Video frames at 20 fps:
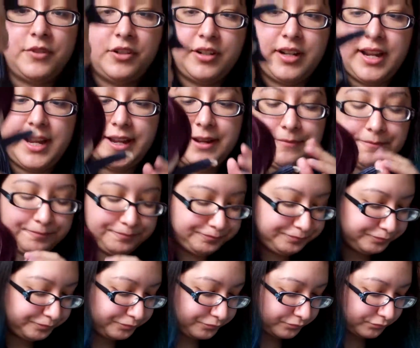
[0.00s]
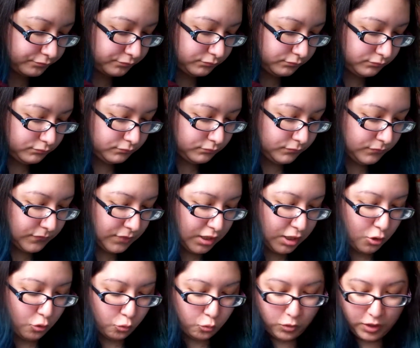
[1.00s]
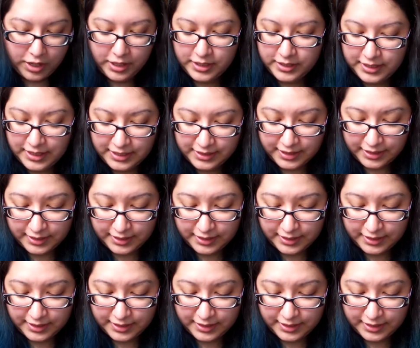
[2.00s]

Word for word: okay one of the things I